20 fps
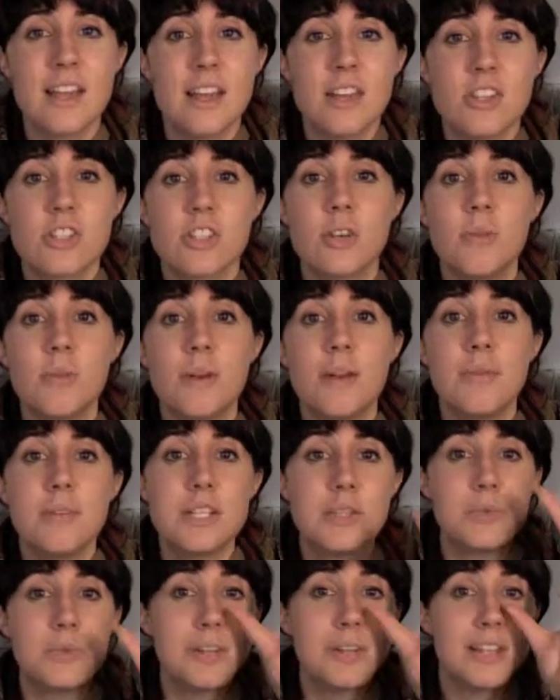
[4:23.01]
So it
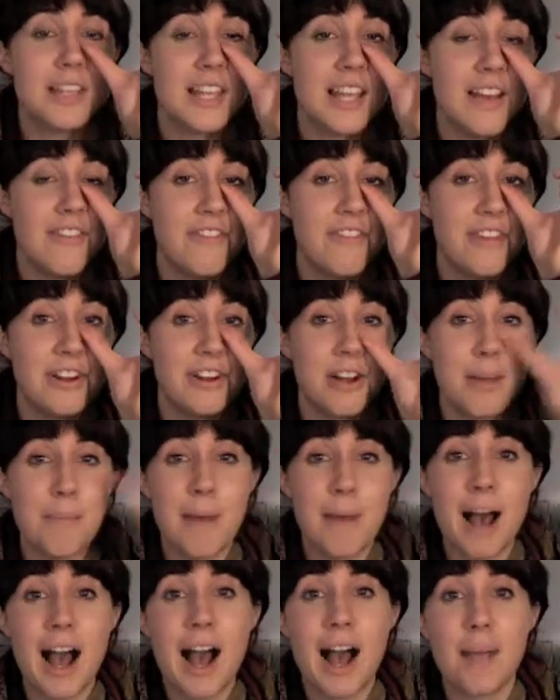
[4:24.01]
was really a very
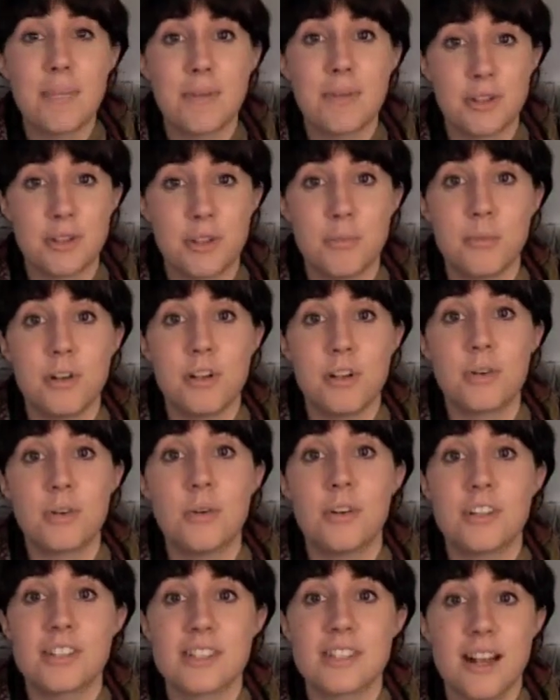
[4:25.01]
popular book,
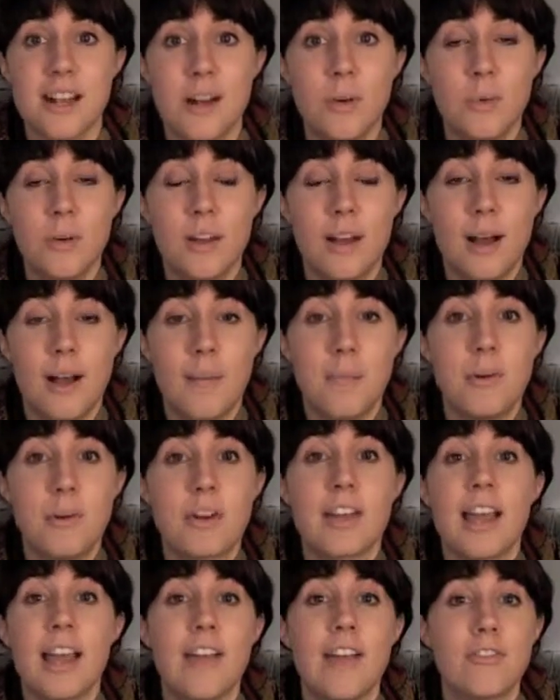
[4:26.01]
or a
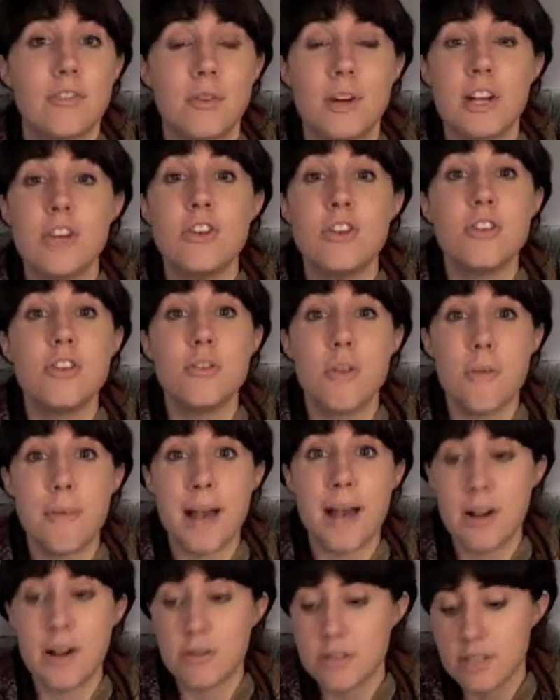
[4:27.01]
book everyone knew
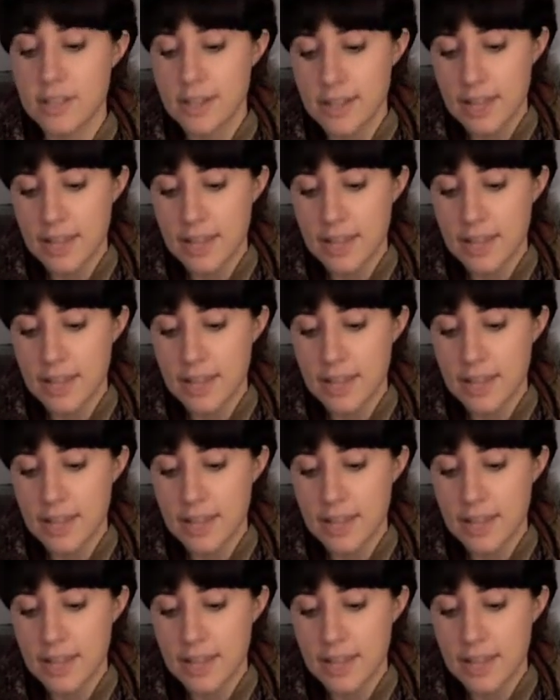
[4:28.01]
about.